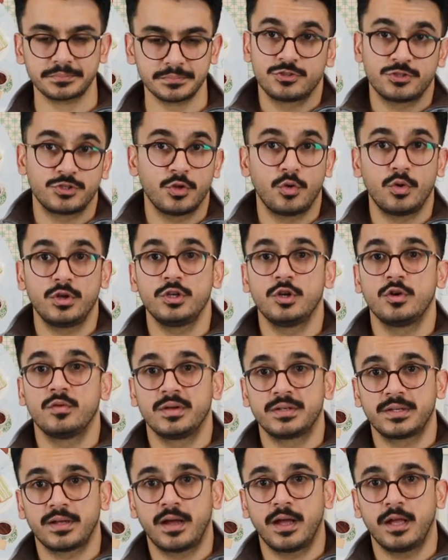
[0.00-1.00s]
Slowly
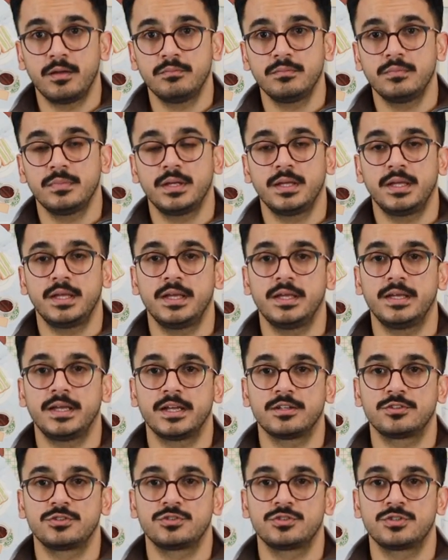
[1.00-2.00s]
over time, he
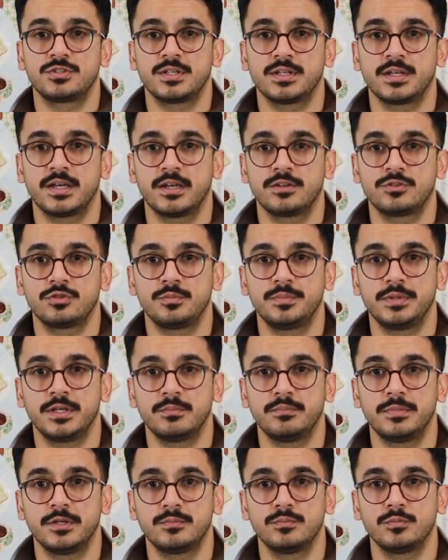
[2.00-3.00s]
gets uh, to be
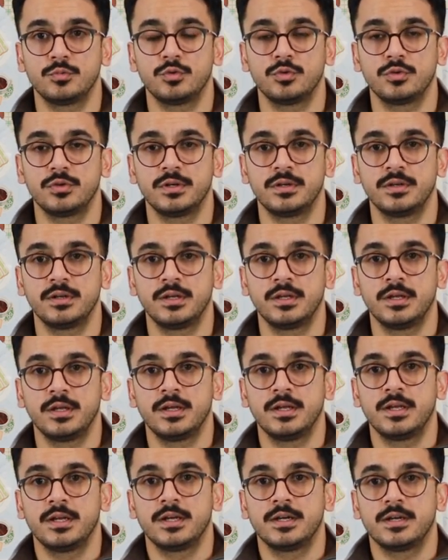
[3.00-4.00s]
a bit more
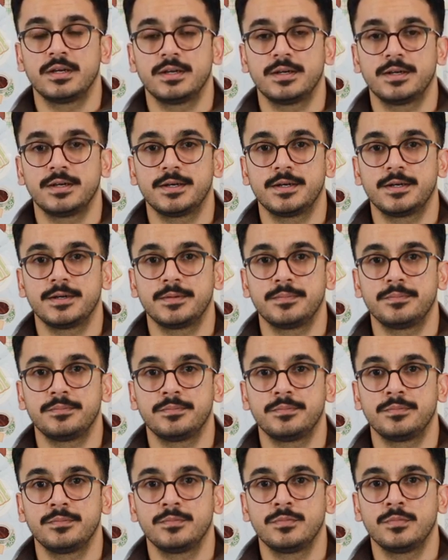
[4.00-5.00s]

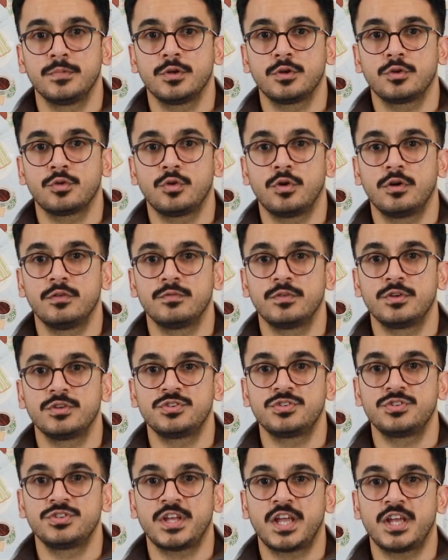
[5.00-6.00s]
um,
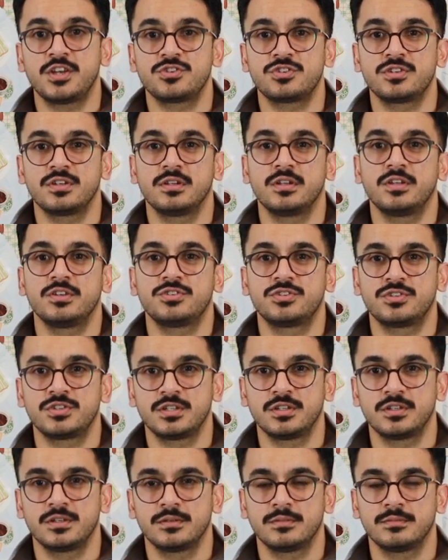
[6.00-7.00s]

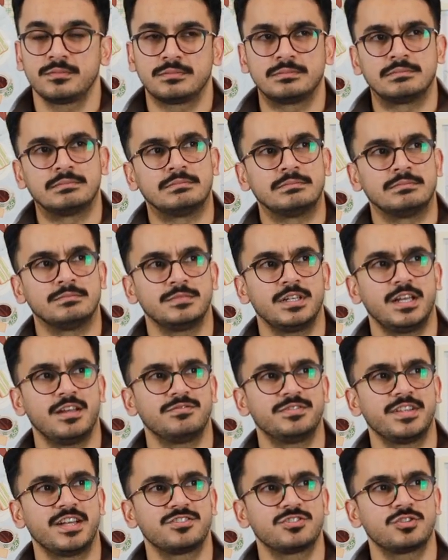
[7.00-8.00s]
conversationalist,
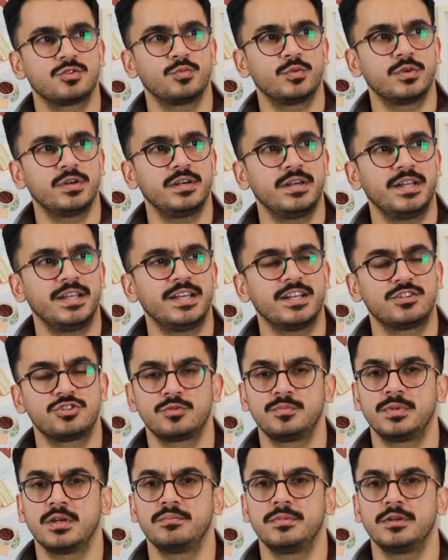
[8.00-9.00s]
if that's a word. He
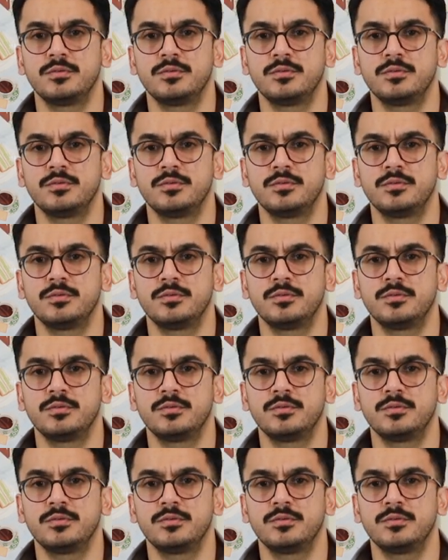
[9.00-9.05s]
gets to be a